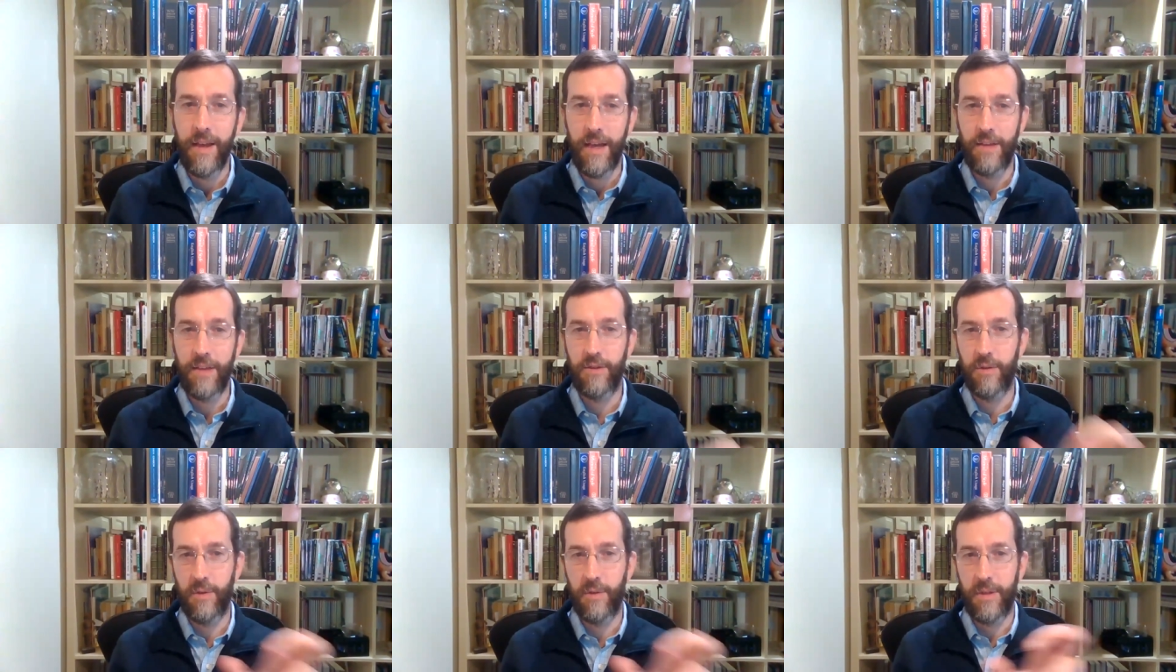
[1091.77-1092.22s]

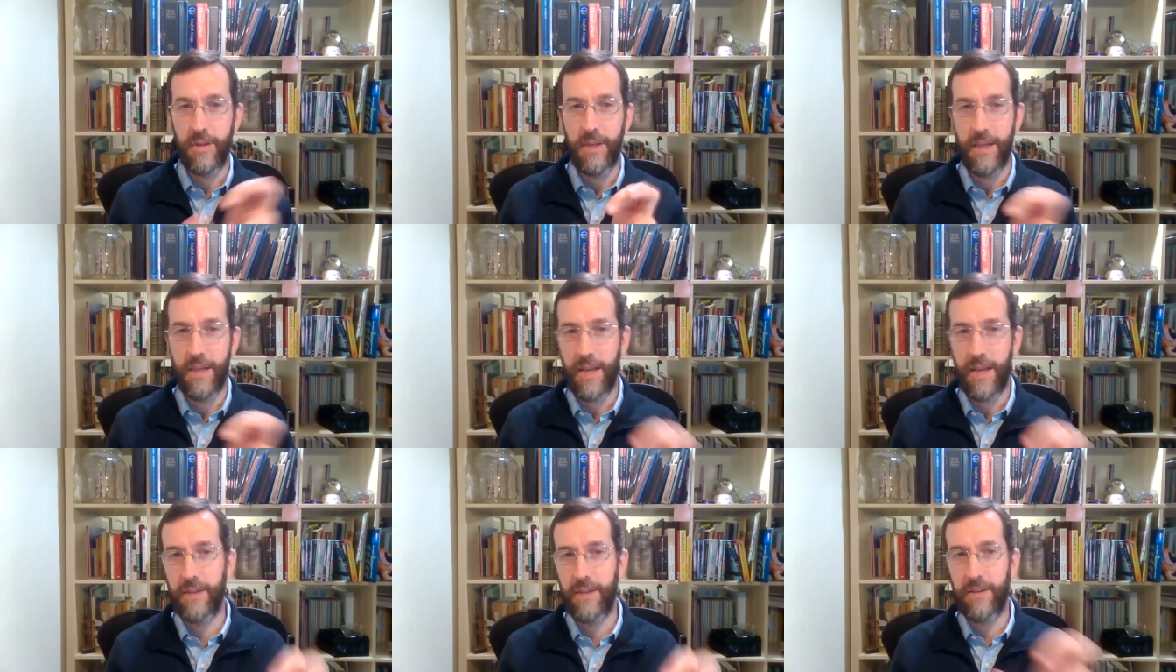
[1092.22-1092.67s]
And so
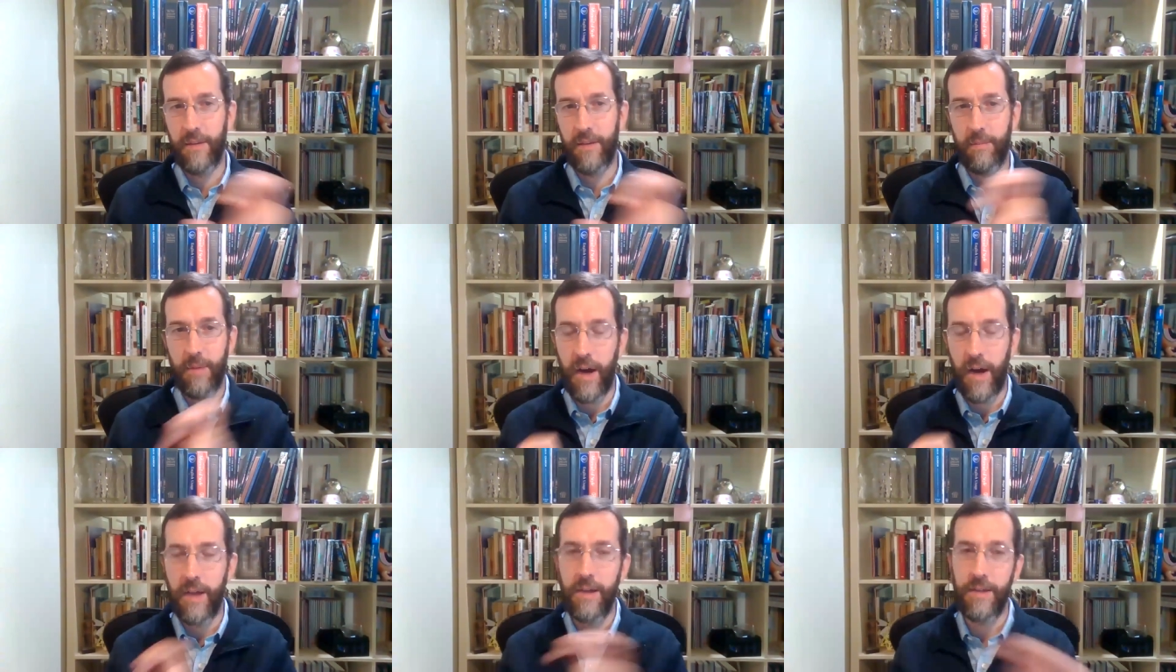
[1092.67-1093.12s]
it ends up
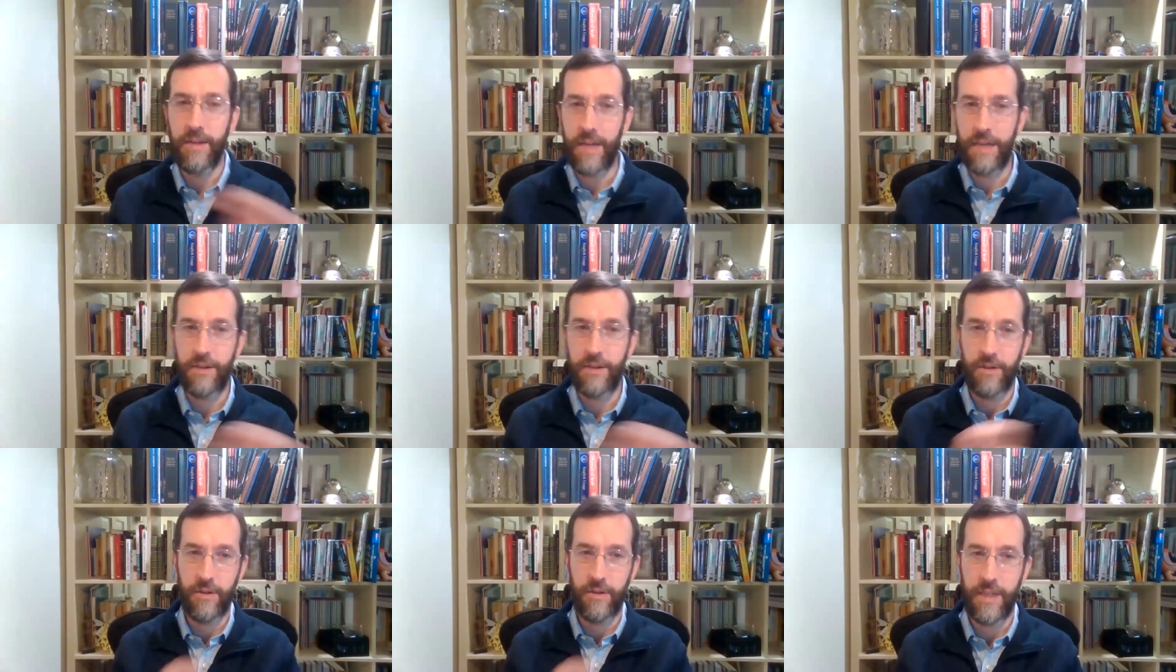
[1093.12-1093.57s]

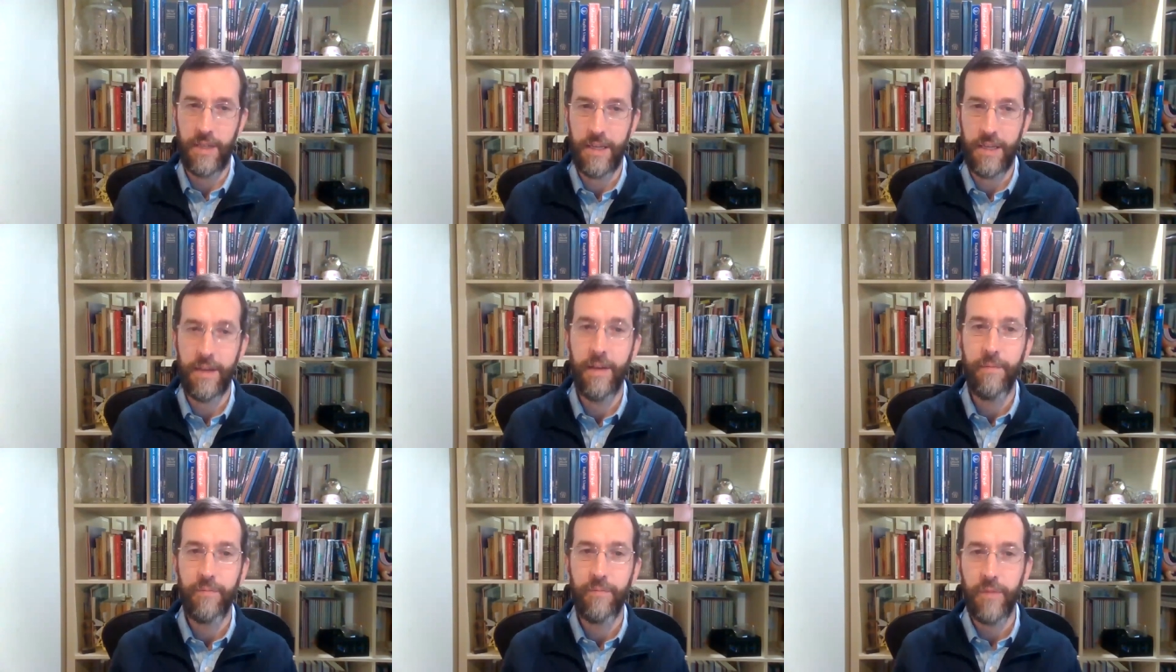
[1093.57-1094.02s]

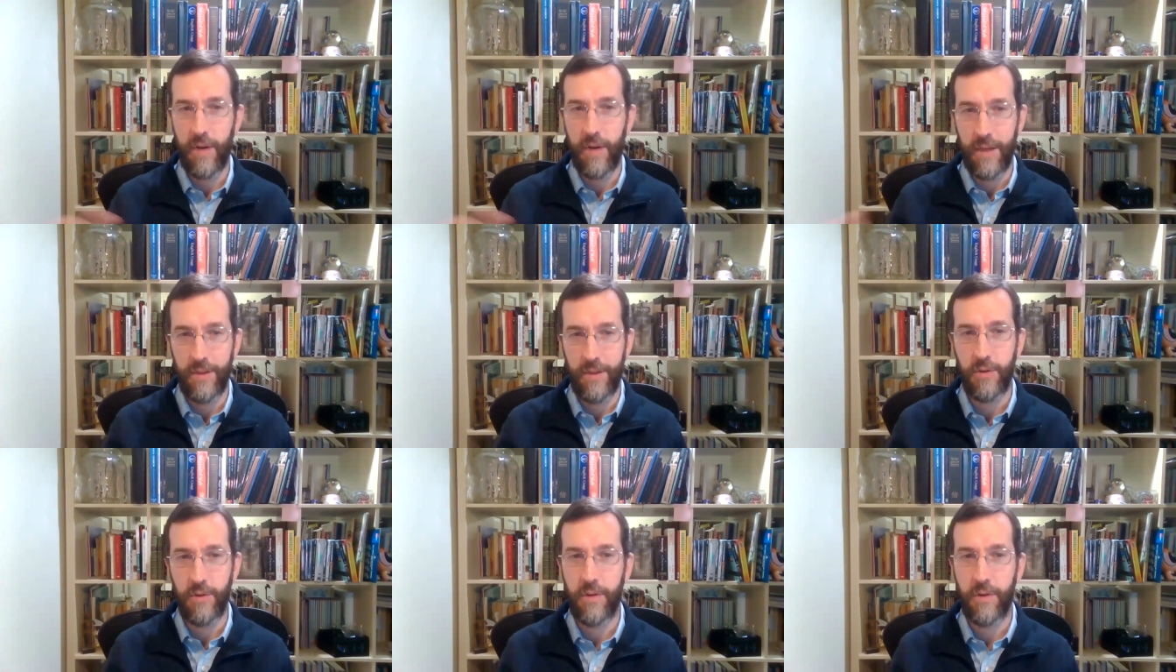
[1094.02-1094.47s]
unintentionally
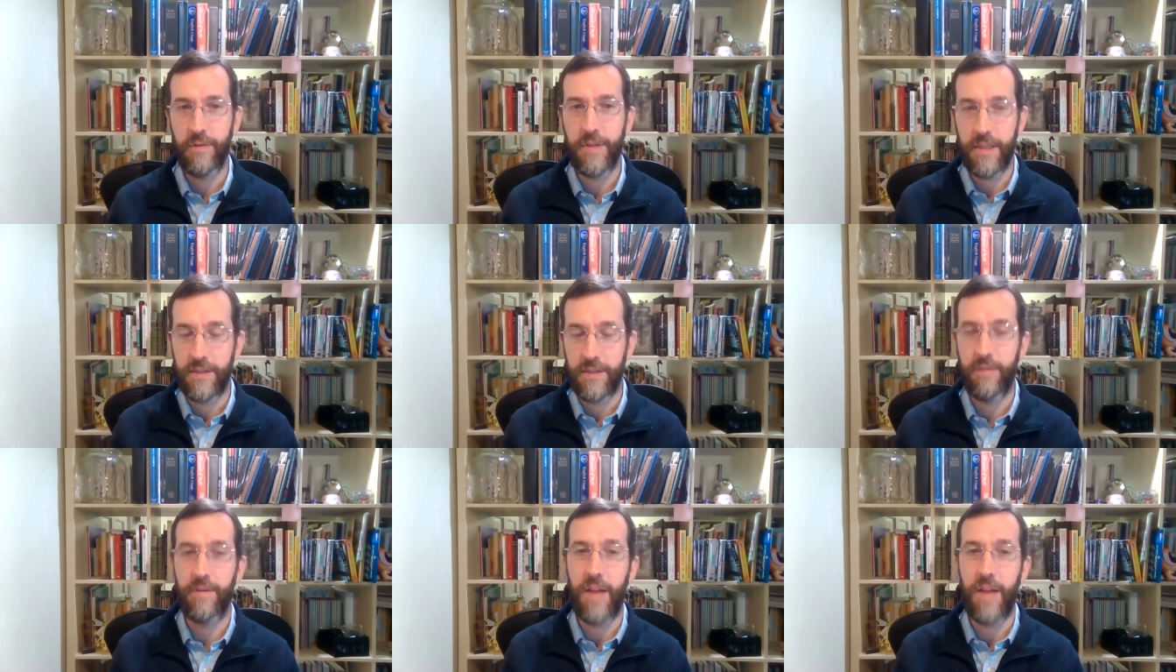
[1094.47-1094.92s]
creating this sort of
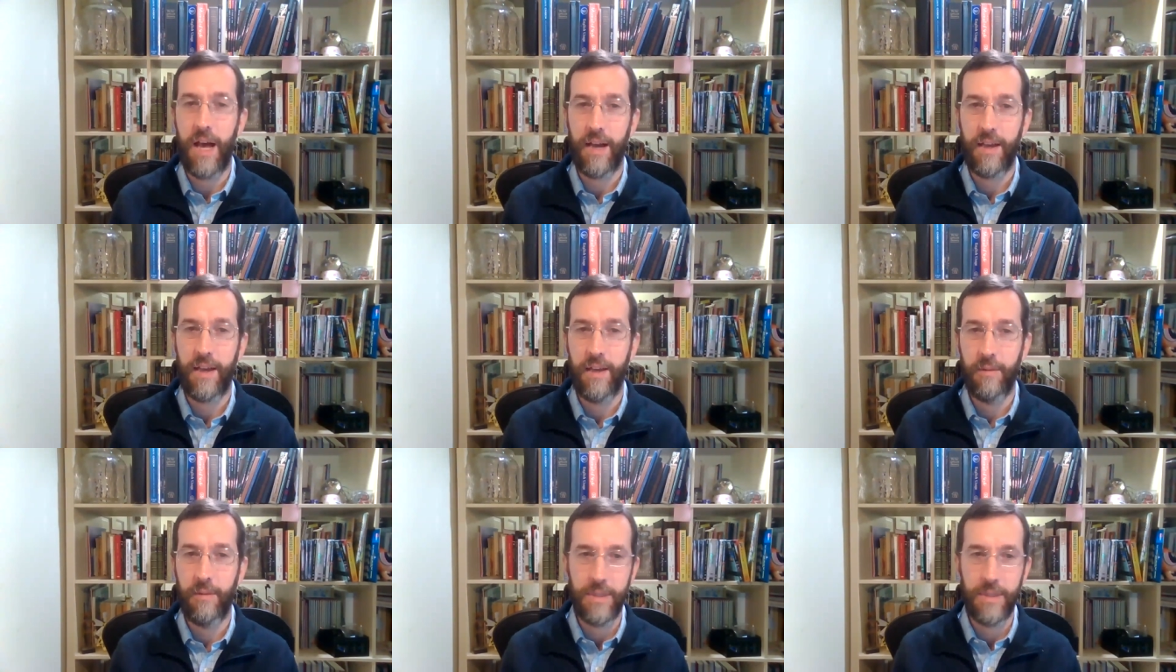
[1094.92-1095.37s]
sense of
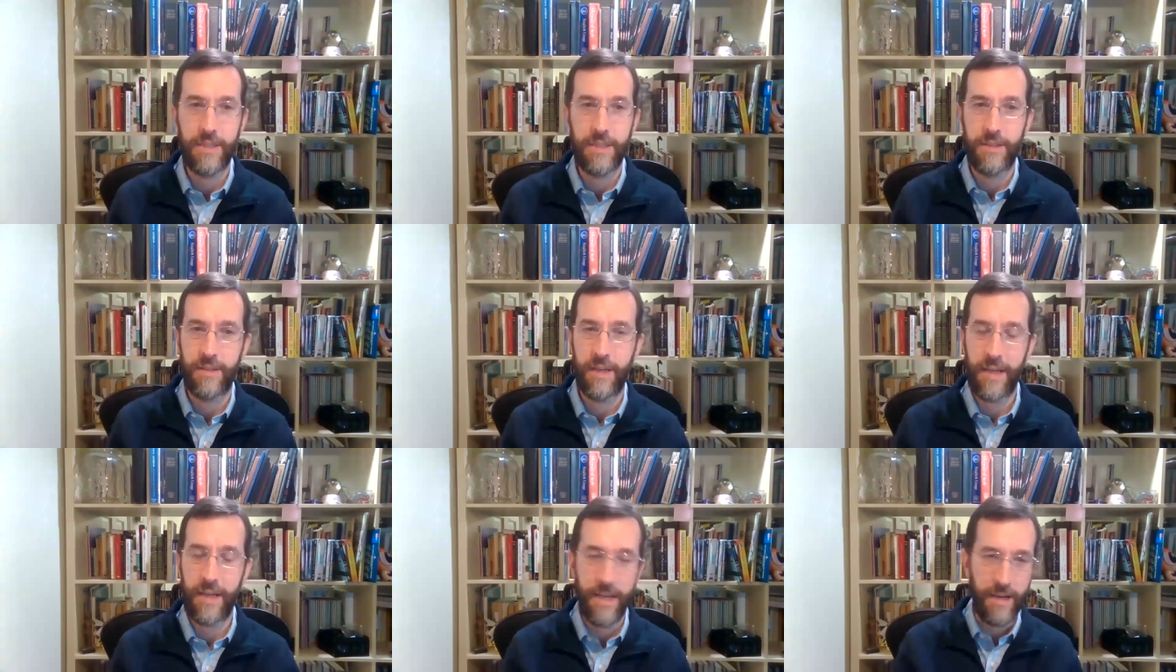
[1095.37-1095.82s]
lock-in, which
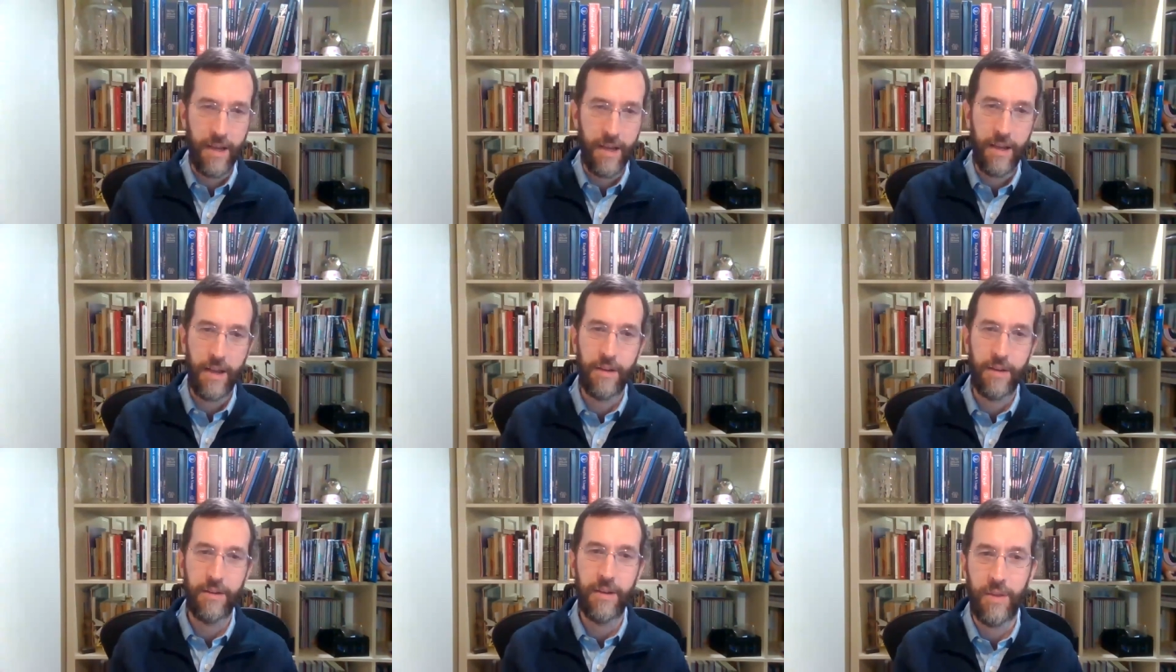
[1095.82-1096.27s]
is, again,
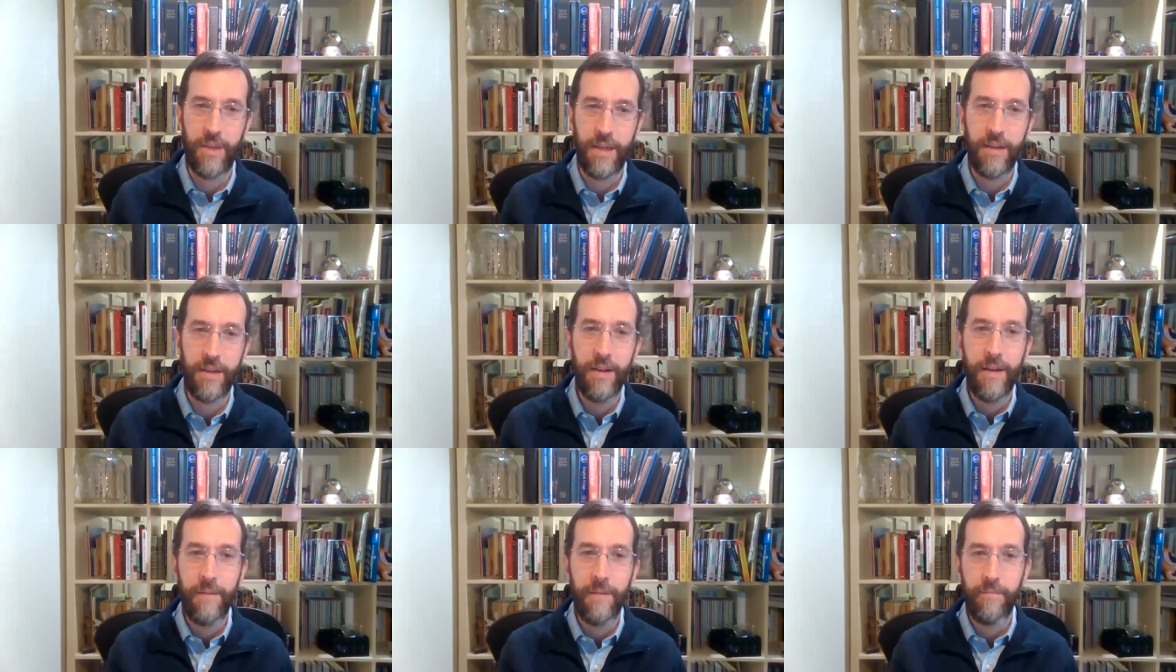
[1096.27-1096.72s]
I think